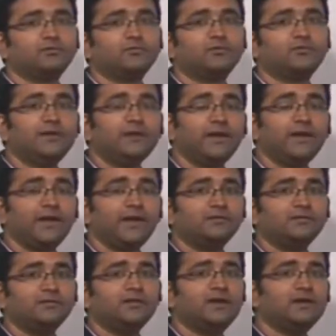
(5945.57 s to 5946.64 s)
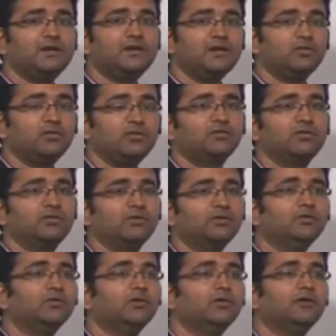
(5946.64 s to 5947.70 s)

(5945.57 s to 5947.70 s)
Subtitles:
only exists at t equal to 0,